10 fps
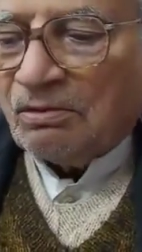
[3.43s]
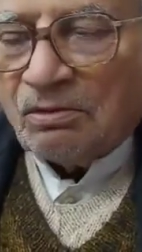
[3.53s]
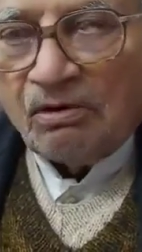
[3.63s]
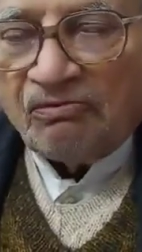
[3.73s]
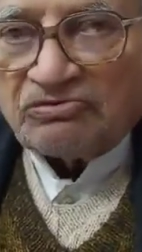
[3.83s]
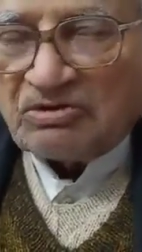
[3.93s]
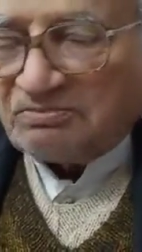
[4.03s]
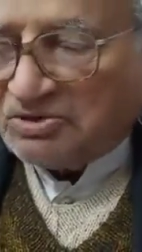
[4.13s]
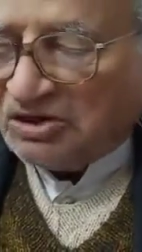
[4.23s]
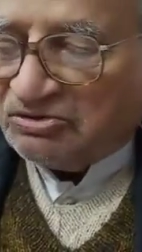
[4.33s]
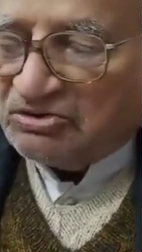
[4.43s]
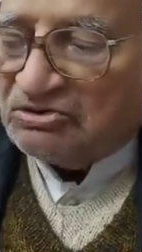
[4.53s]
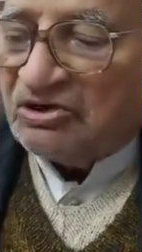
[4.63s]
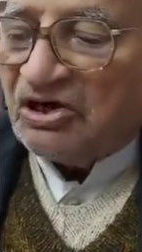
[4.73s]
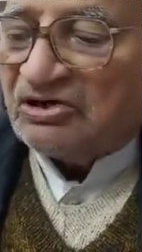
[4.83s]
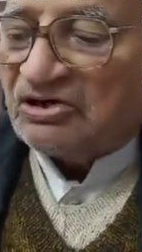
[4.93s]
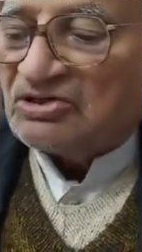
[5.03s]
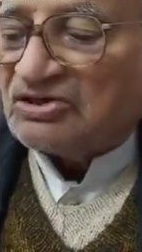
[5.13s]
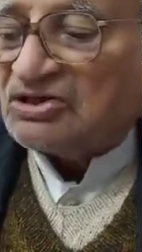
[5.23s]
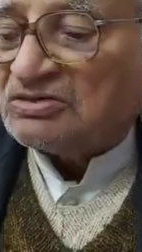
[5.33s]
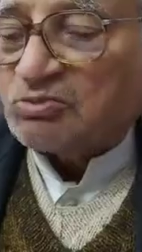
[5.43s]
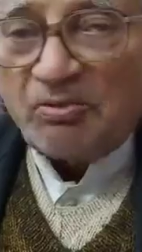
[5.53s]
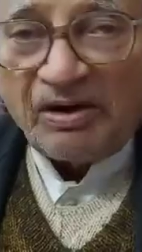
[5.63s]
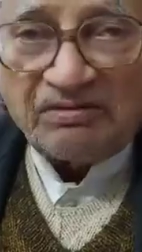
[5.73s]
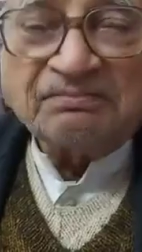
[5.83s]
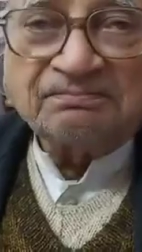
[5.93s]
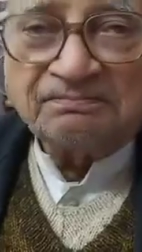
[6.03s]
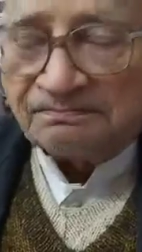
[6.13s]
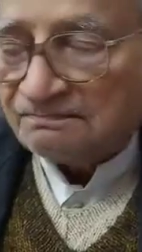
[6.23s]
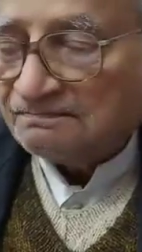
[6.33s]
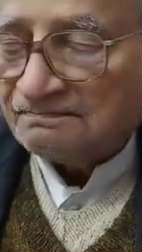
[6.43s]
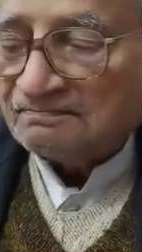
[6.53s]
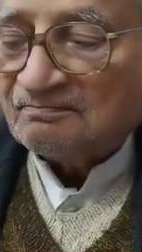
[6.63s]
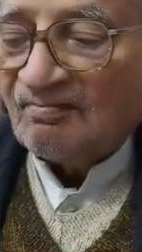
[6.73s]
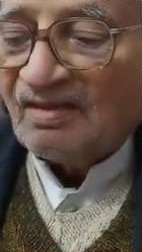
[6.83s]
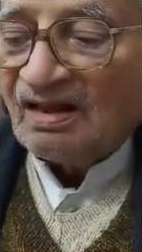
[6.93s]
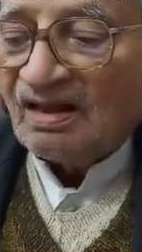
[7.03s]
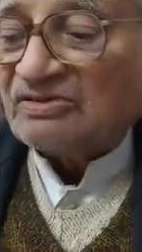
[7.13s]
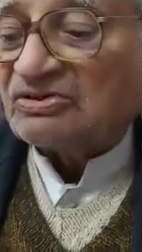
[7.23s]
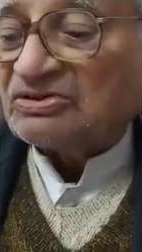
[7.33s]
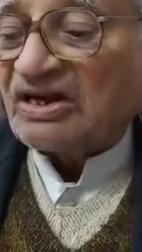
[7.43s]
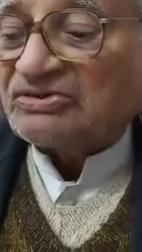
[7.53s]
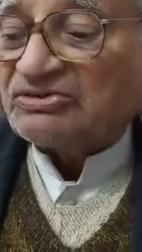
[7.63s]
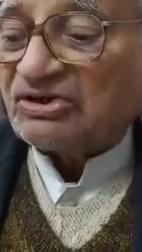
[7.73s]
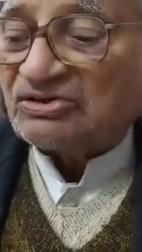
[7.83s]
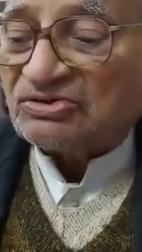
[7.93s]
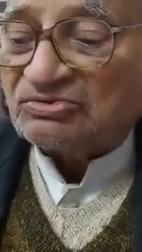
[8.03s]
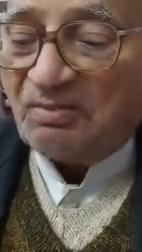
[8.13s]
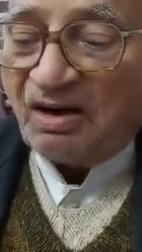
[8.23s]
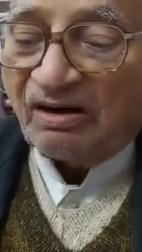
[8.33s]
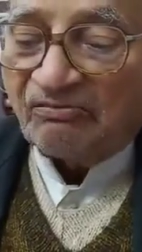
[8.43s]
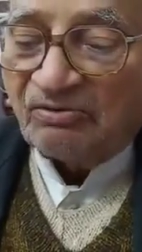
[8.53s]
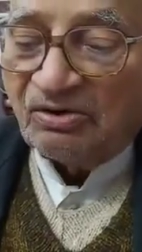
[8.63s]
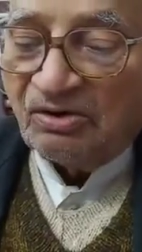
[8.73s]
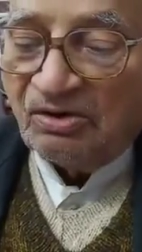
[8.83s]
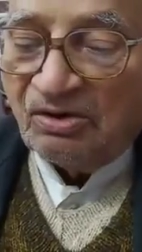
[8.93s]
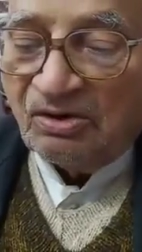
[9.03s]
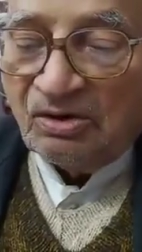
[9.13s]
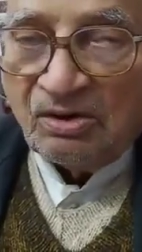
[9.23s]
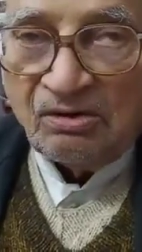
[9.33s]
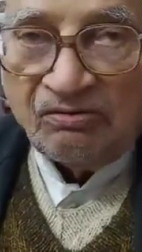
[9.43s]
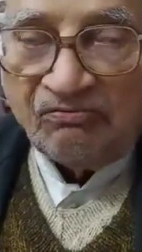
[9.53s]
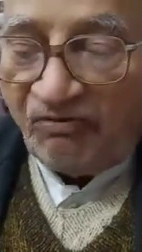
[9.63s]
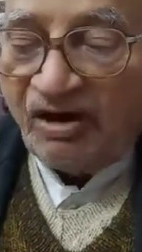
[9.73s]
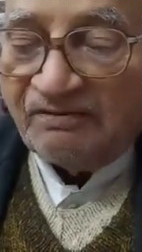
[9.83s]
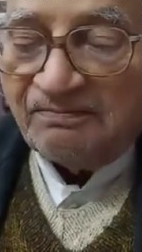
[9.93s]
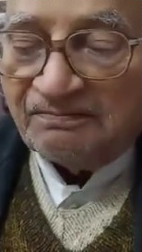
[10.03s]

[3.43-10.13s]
Our subject is creating success momentum, and this lecture is part five.